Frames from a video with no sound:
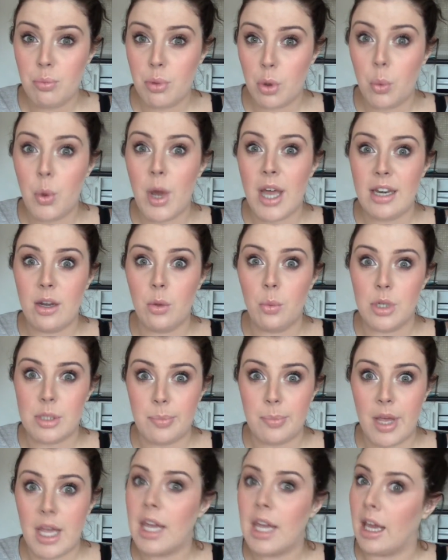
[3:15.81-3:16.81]
but when it was
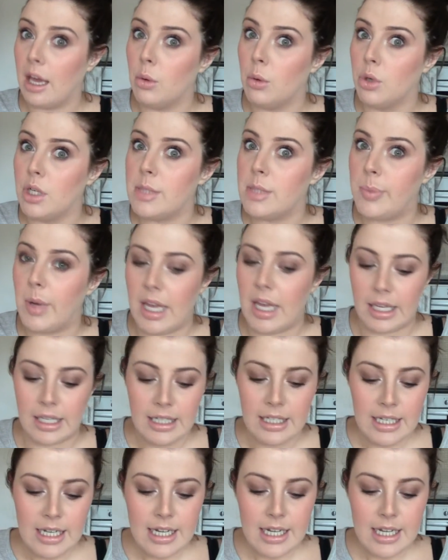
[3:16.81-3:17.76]
big, it was big.